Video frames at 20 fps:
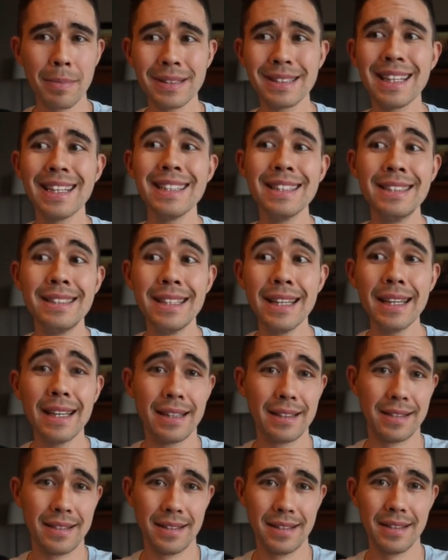but they did
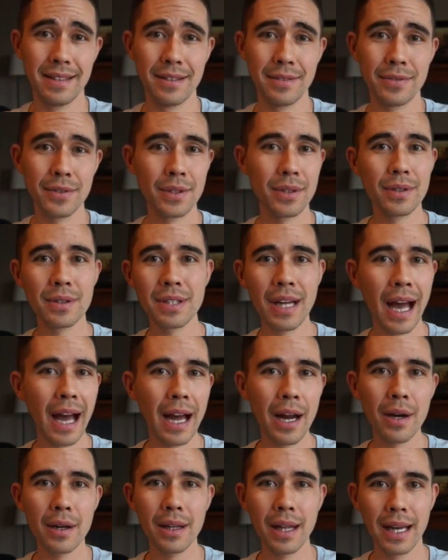it for their
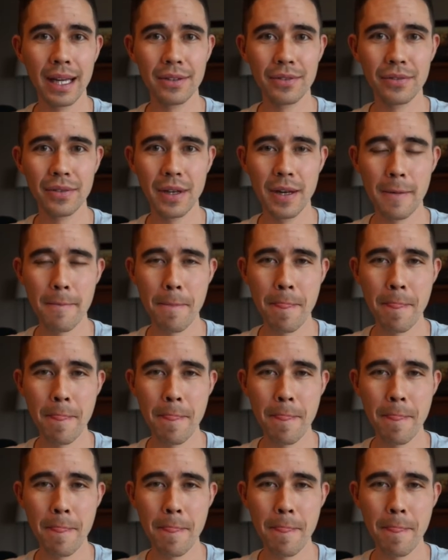entire life.